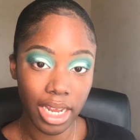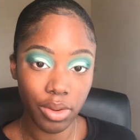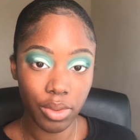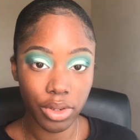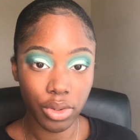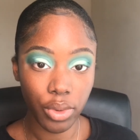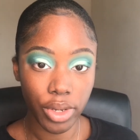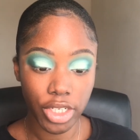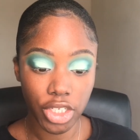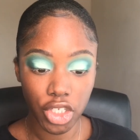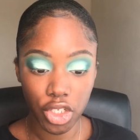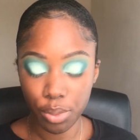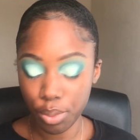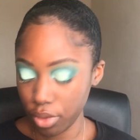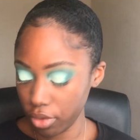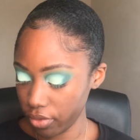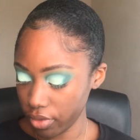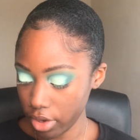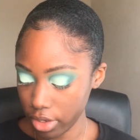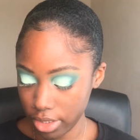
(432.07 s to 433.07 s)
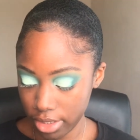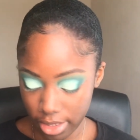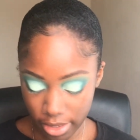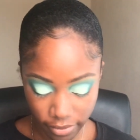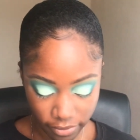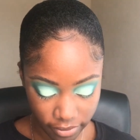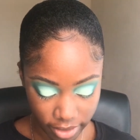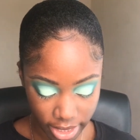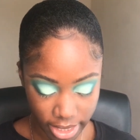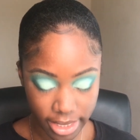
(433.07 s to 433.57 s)
Now we're going to move on to
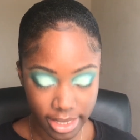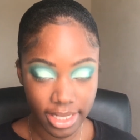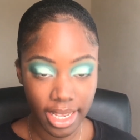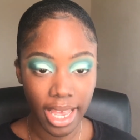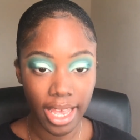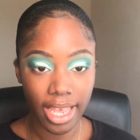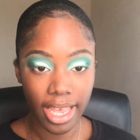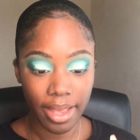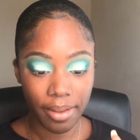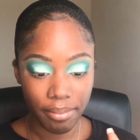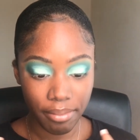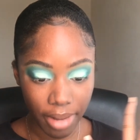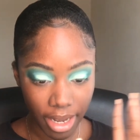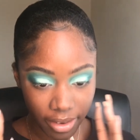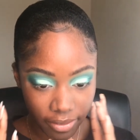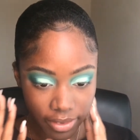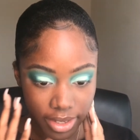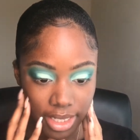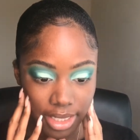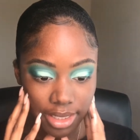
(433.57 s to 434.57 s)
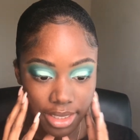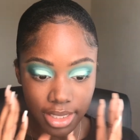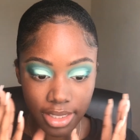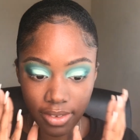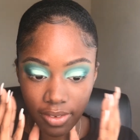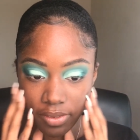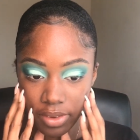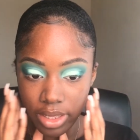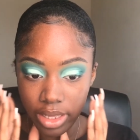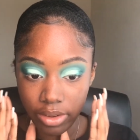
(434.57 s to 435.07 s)
the face and my face
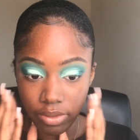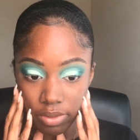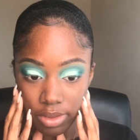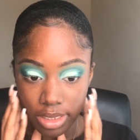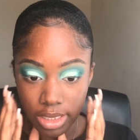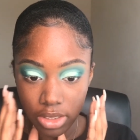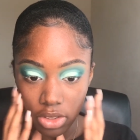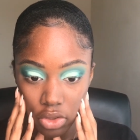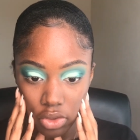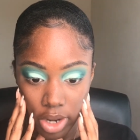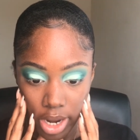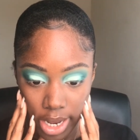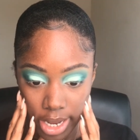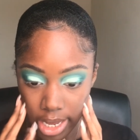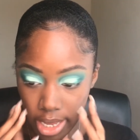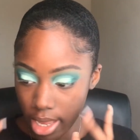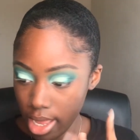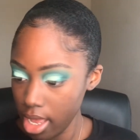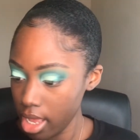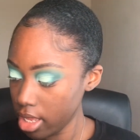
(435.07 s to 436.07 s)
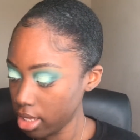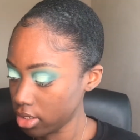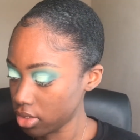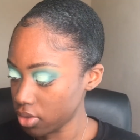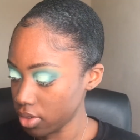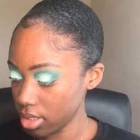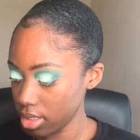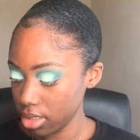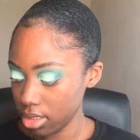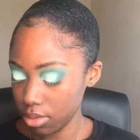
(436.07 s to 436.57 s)
is feeling really dry
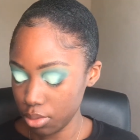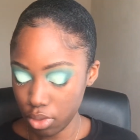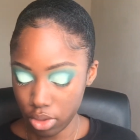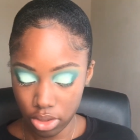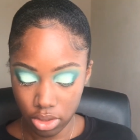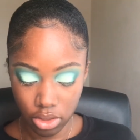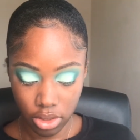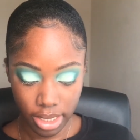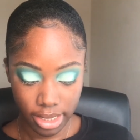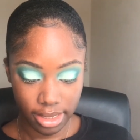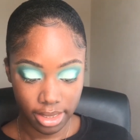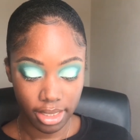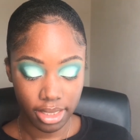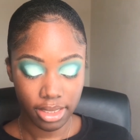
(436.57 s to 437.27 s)
so I need to moisturize.